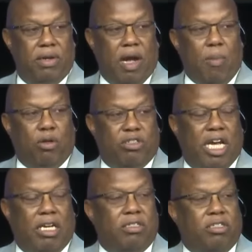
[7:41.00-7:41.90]
Come
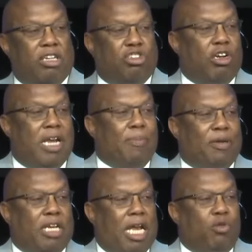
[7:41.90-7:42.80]
on, touch your
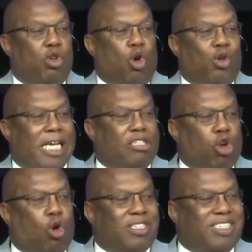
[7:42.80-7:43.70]
neighbor, tell him you're going to get
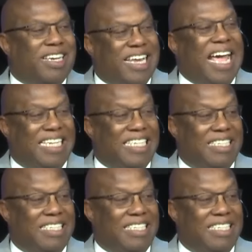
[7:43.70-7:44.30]
yours tonight.